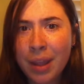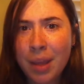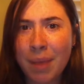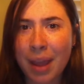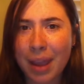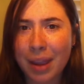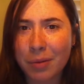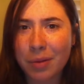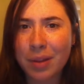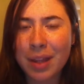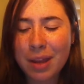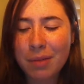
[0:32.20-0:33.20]
My
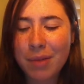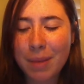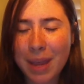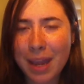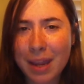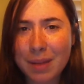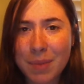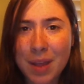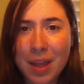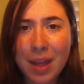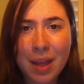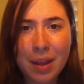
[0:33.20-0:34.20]
webcam
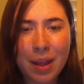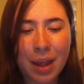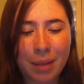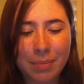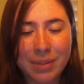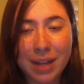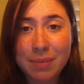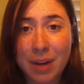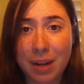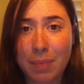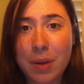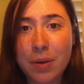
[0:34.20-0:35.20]
/ my
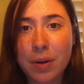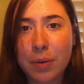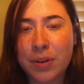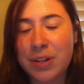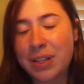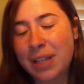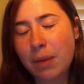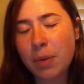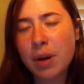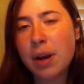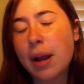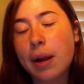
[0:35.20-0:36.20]
computer were just like,
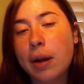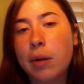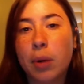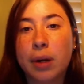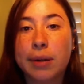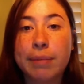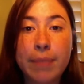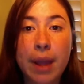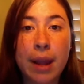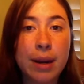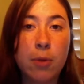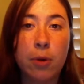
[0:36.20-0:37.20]
we're not gonna work
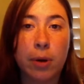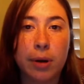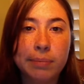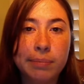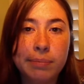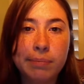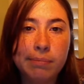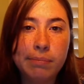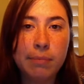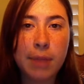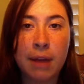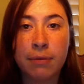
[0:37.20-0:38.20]
anymore,
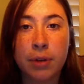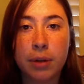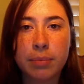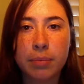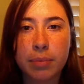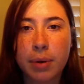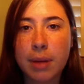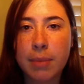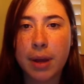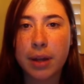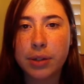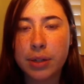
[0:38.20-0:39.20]
ever, pretty
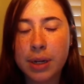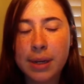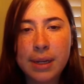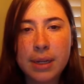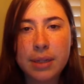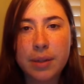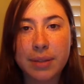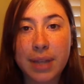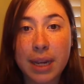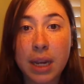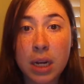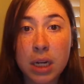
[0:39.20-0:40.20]
much. So it's
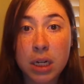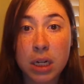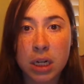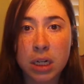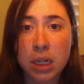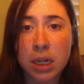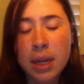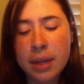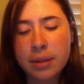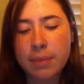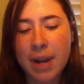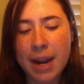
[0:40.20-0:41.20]
like, grr.
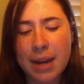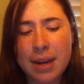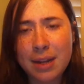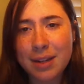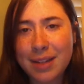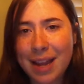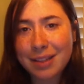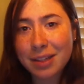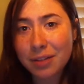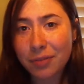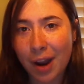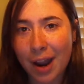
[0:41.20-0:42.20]
So my dad takes it to
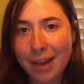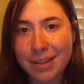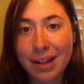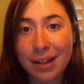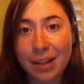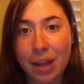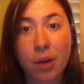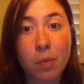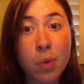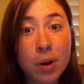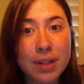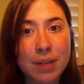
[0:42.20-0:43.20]
Fry's, and luckily on our
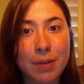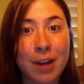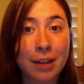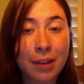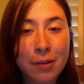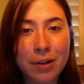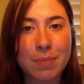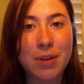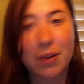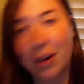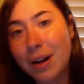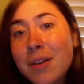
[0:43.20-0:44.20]
warranty we got a loaner
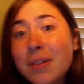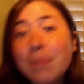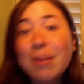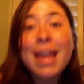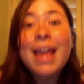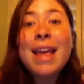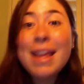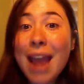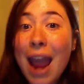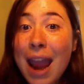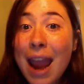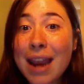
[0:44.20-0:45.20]
computer. So I'm like,
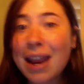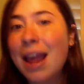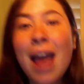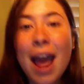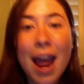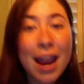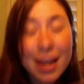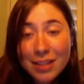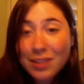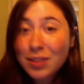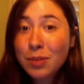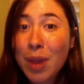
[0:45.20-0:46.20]
yay! I can
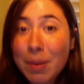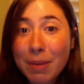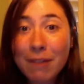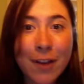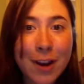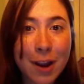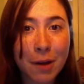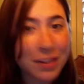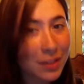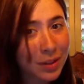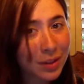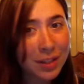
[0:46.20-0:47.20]
still make my videos.
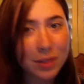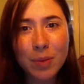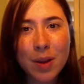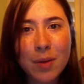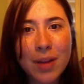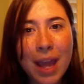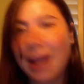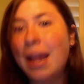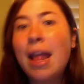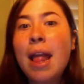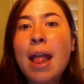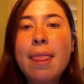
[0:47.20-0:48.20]
This will be okay.
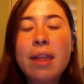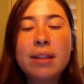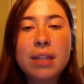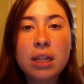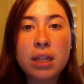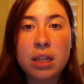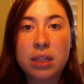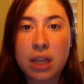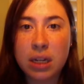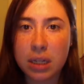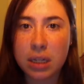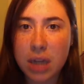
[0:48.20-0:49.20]
And this thing
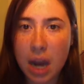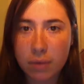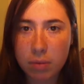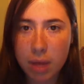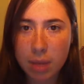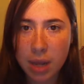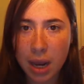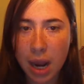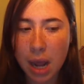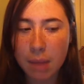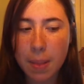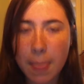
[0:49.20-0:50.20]
doesn't have a
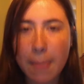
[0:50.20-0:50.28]
webcam.